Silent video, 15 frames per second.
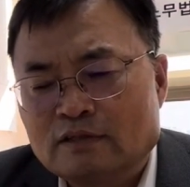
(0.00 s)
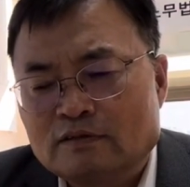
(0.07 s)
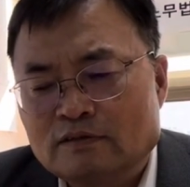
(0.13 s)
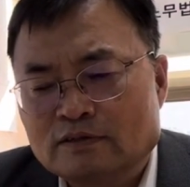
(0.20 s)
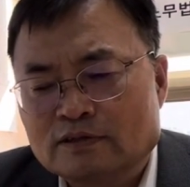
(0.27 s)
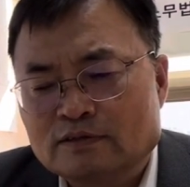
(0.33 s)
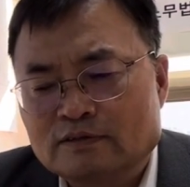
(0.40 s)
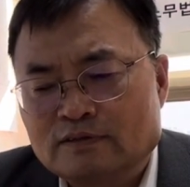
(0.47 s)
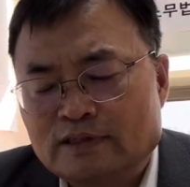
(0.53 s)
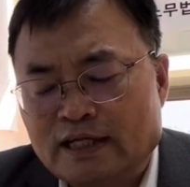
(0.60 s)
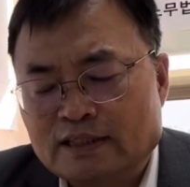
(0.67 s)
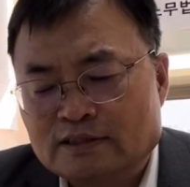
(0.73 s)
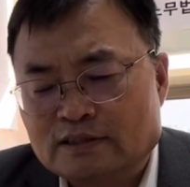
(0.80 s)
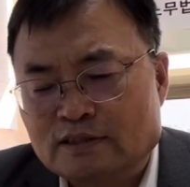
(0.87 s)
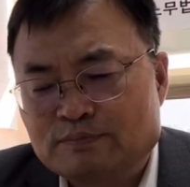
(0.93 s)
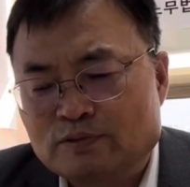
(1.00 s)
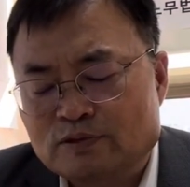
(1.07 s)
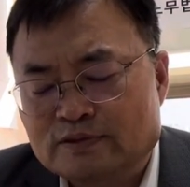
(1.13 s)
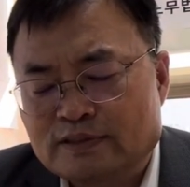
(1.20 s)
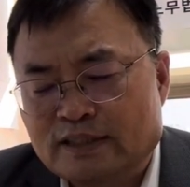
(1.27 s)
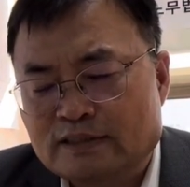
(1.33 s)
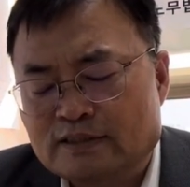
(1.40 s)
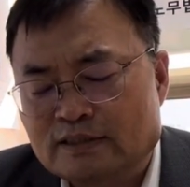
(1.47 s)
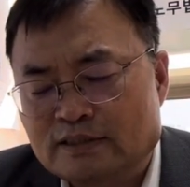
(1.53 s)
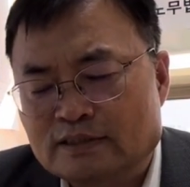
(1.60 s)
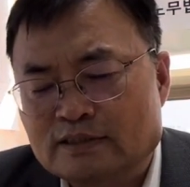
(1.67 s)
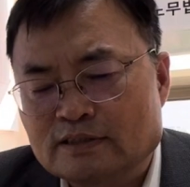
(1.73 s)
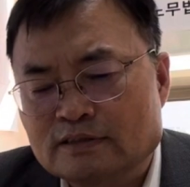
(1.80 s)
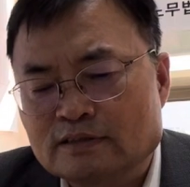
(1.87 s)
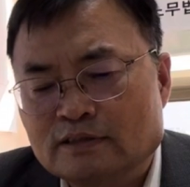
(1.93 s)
Also, last process is